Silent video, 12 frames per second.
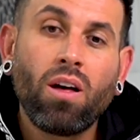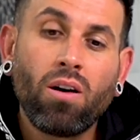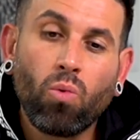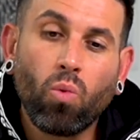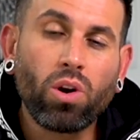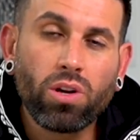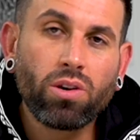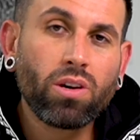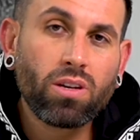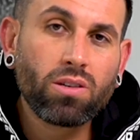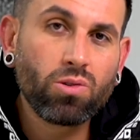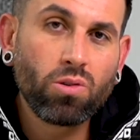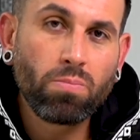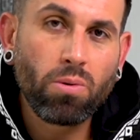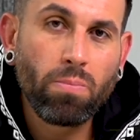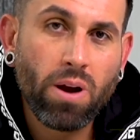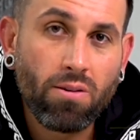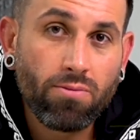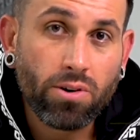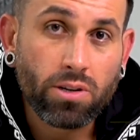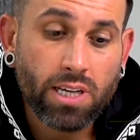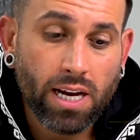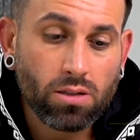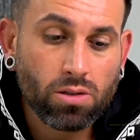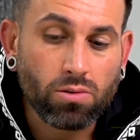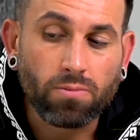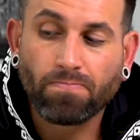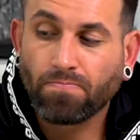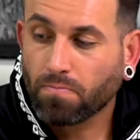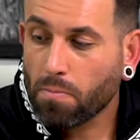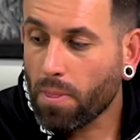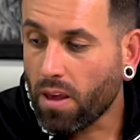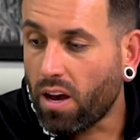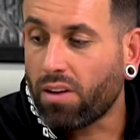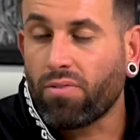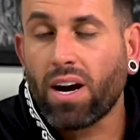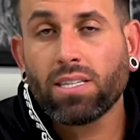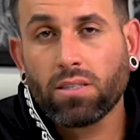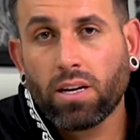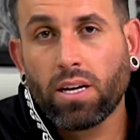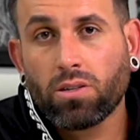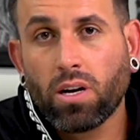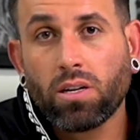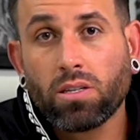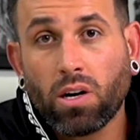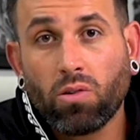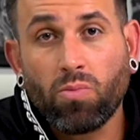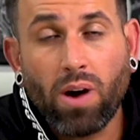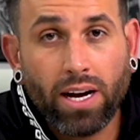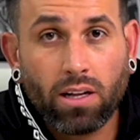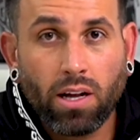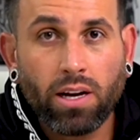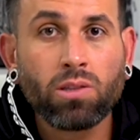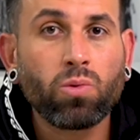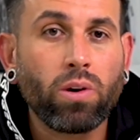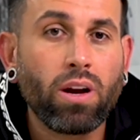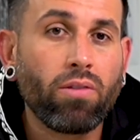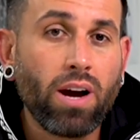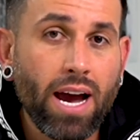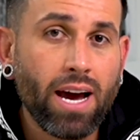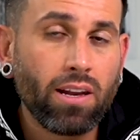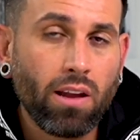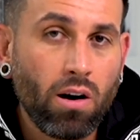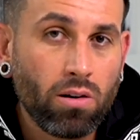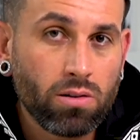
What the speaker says: what are you going to do to prepare for your tattoo? Advice that I try to share with my clients whenever I had long